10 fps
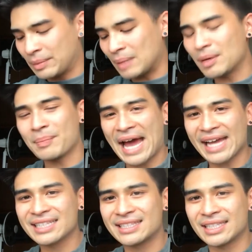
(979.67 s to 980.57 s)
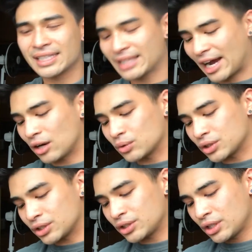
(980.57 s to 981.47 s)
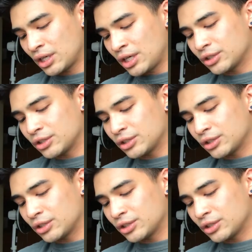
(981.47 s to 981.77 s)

maybe max 6 hours.